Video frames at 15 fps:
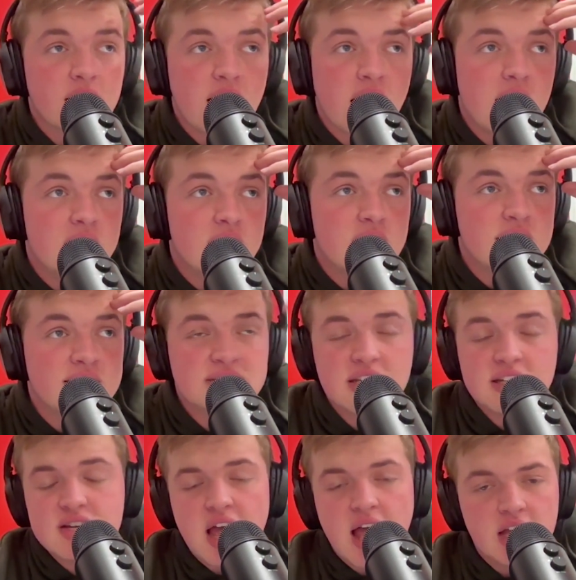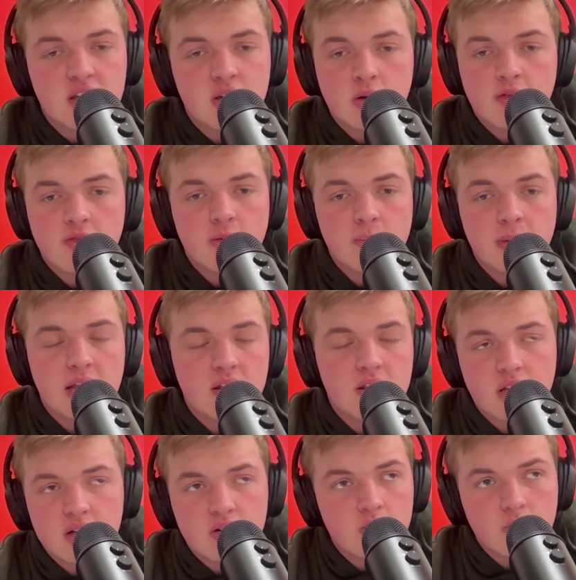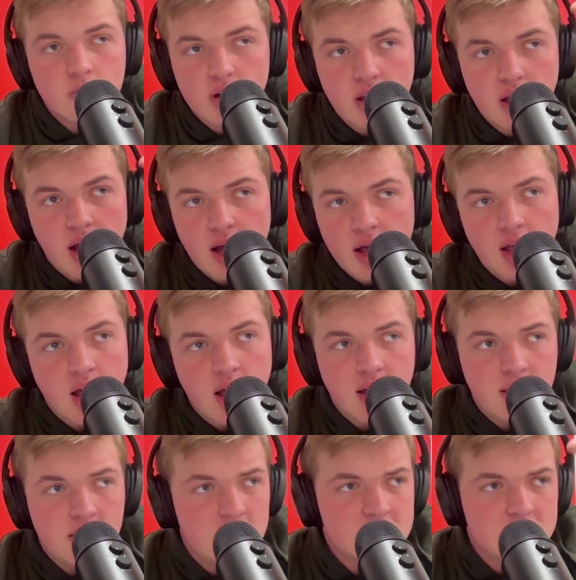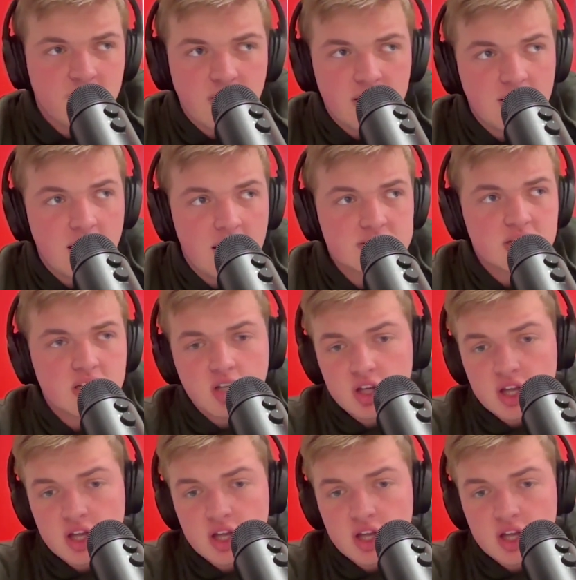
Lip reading: And it's the attack unit for me that it's fantastic.